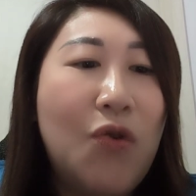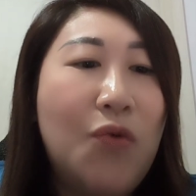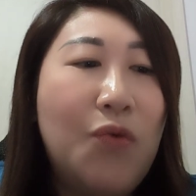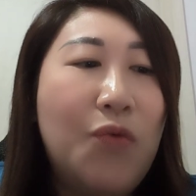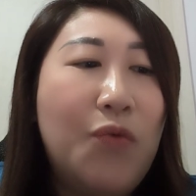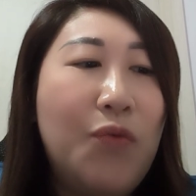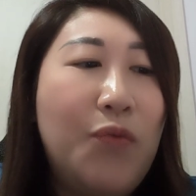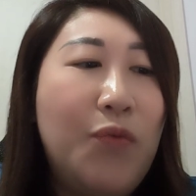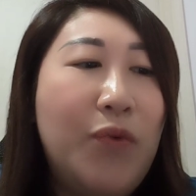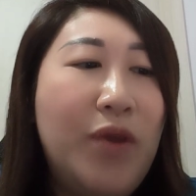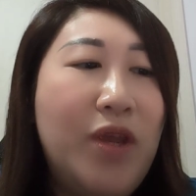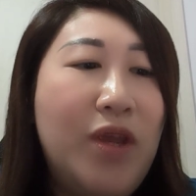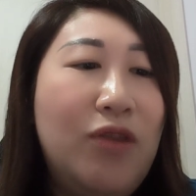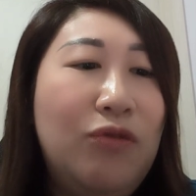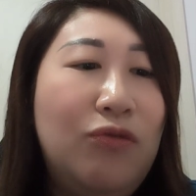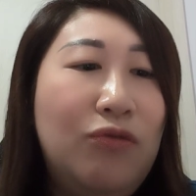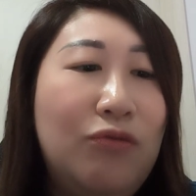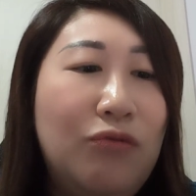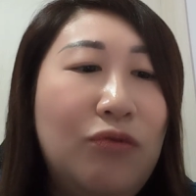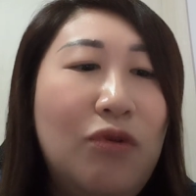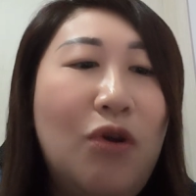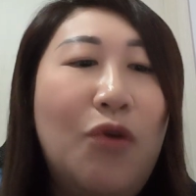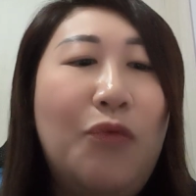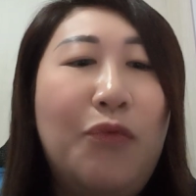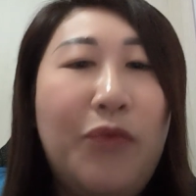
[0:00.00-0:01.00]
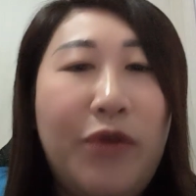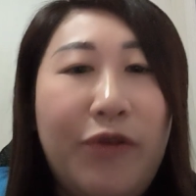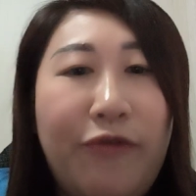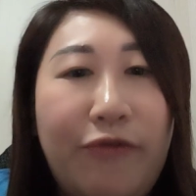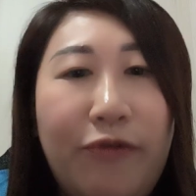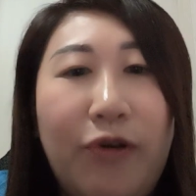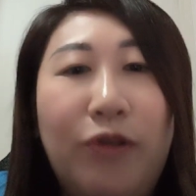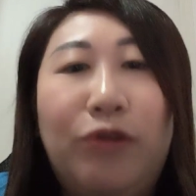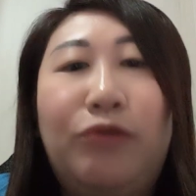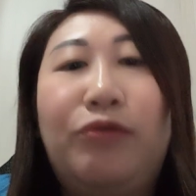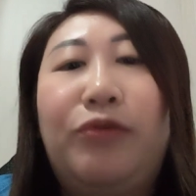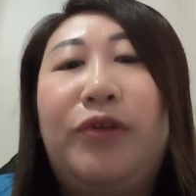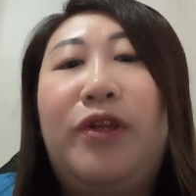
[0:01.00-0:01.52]
we do not
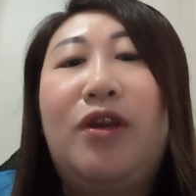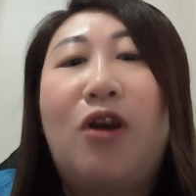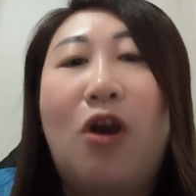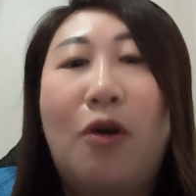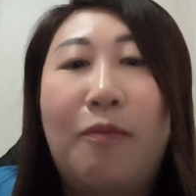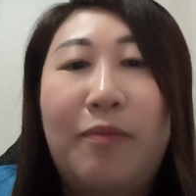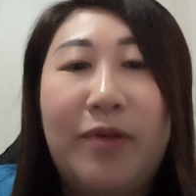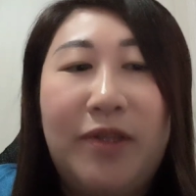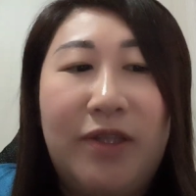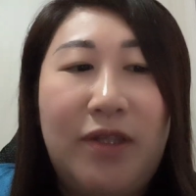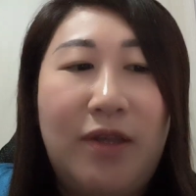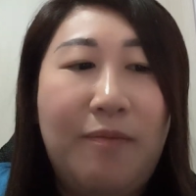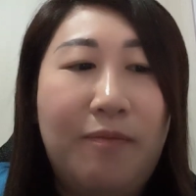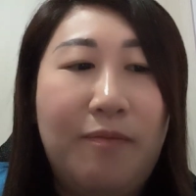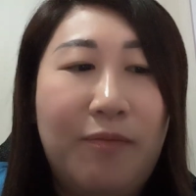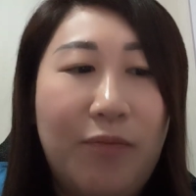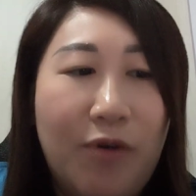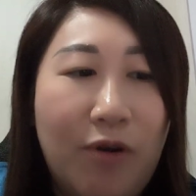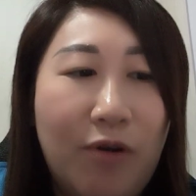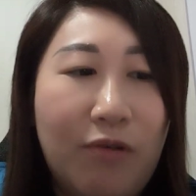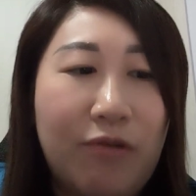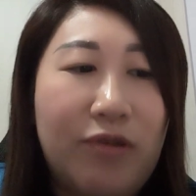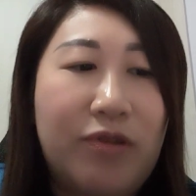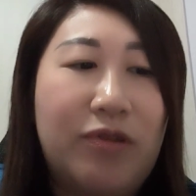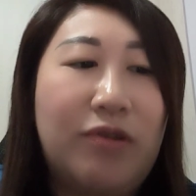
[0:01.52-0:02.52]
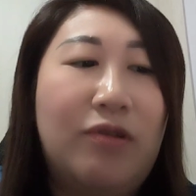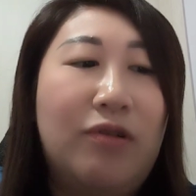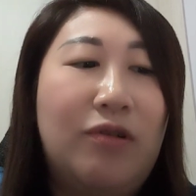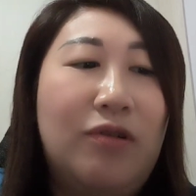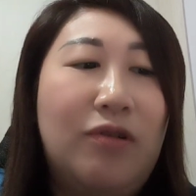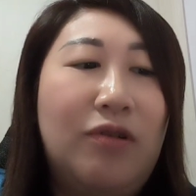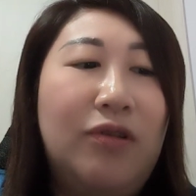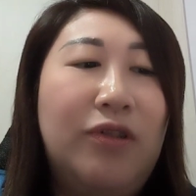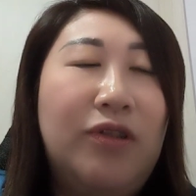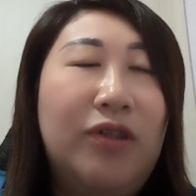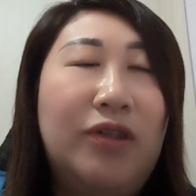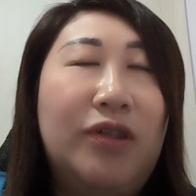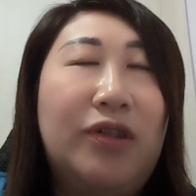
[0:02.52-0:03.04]
refer to the opposite box
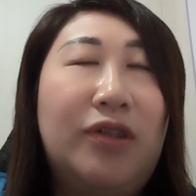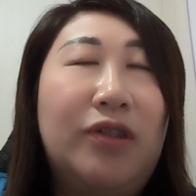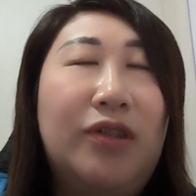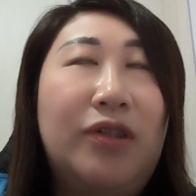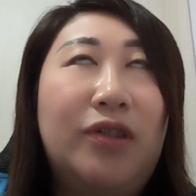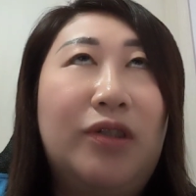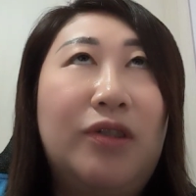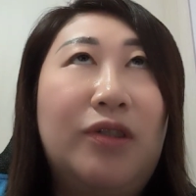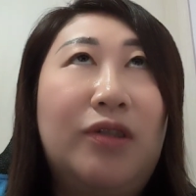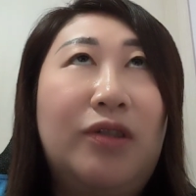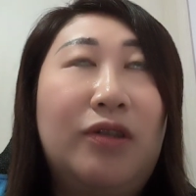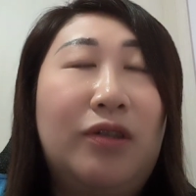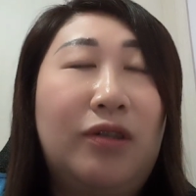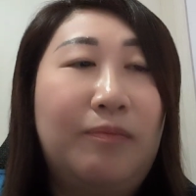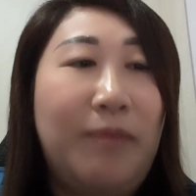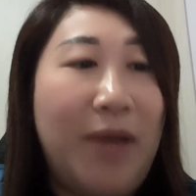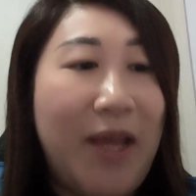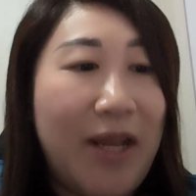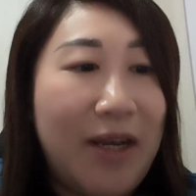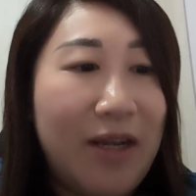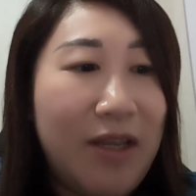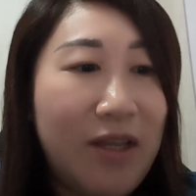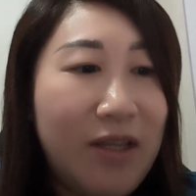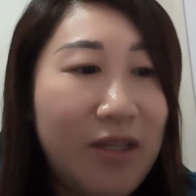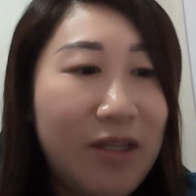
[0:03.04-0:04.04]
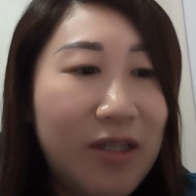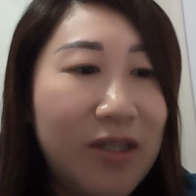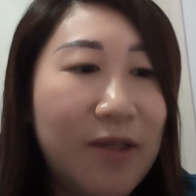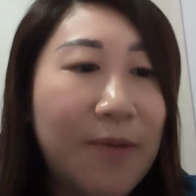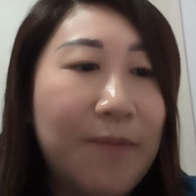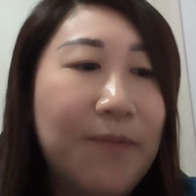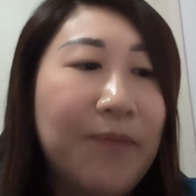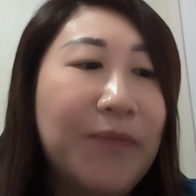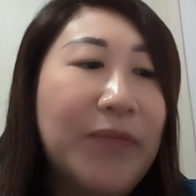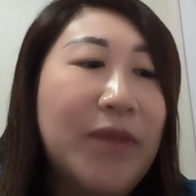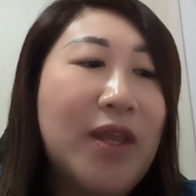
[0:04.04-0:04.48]
or the palace,